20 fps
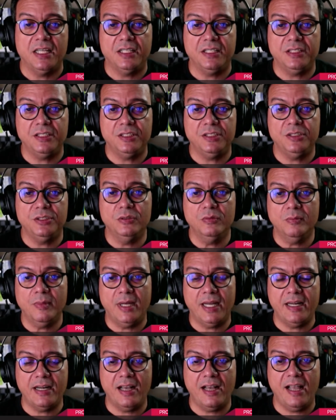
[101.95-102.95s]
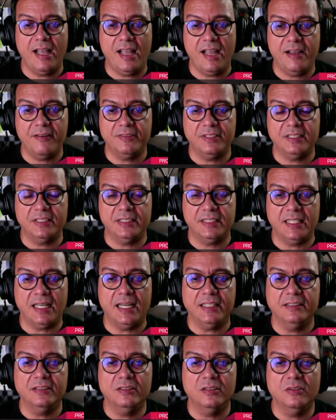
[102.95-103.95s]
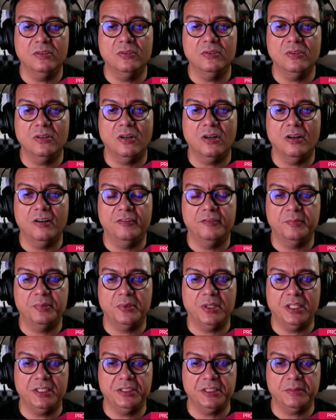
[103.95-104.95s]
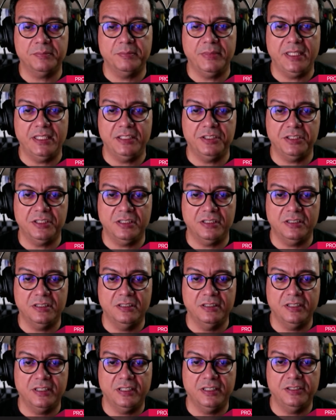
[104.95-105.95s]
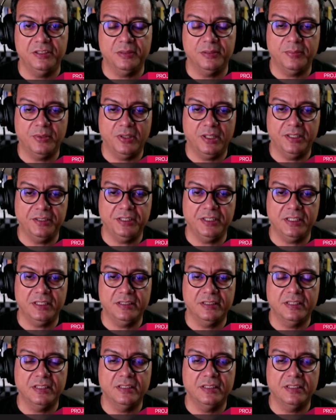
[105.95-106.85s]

You might not have the title of project manager in your project,